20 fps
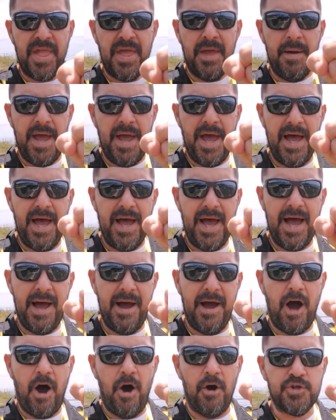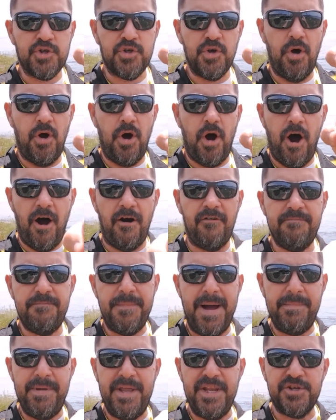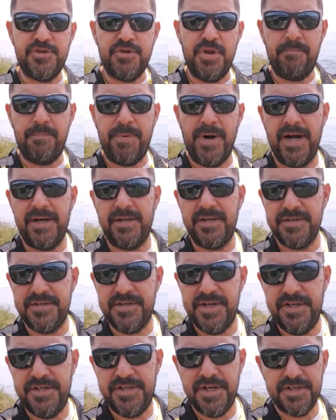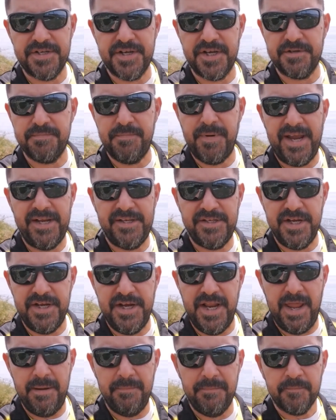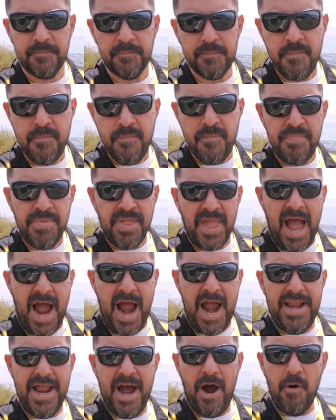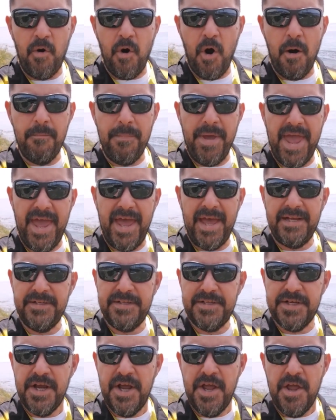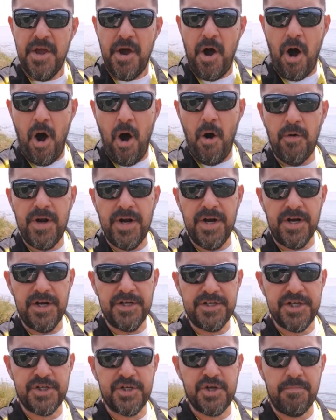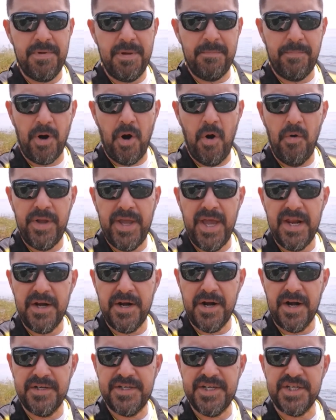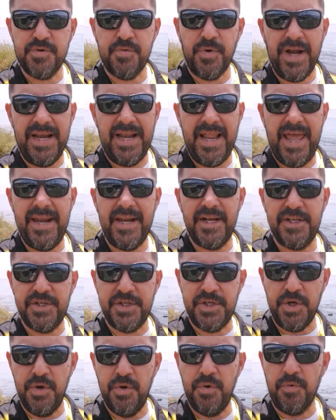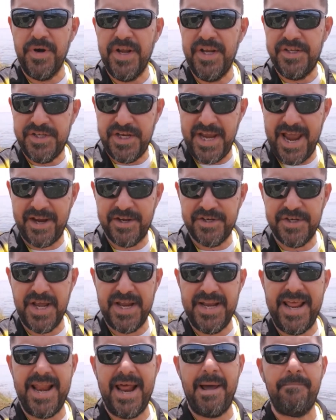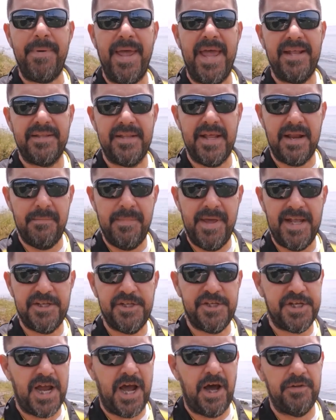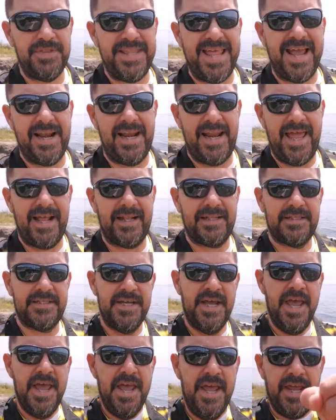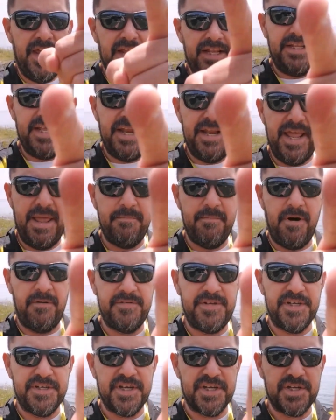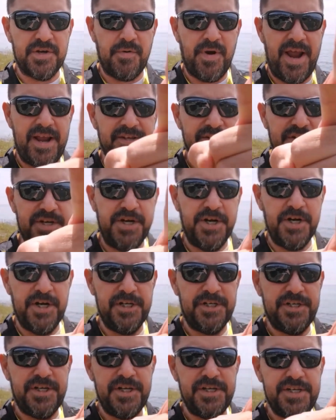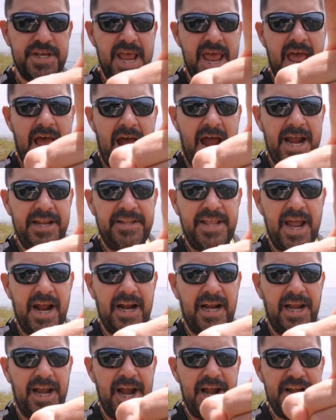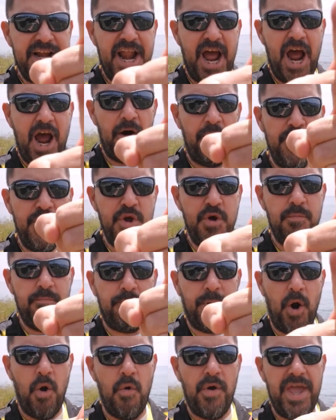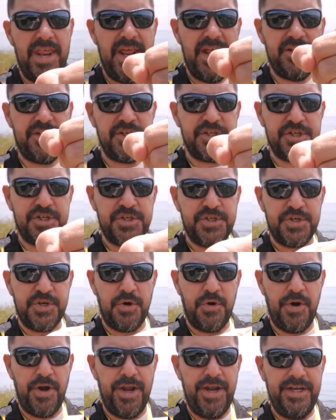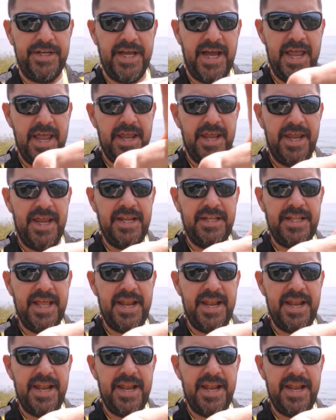uh, uh, also of my ministry partners in Jesus' mighty name. I now command all curses to be broken, curses related to rejection and abandonment, child neglect. In the name of Jesus Christ, curses, I declare now you broken and destroyed in the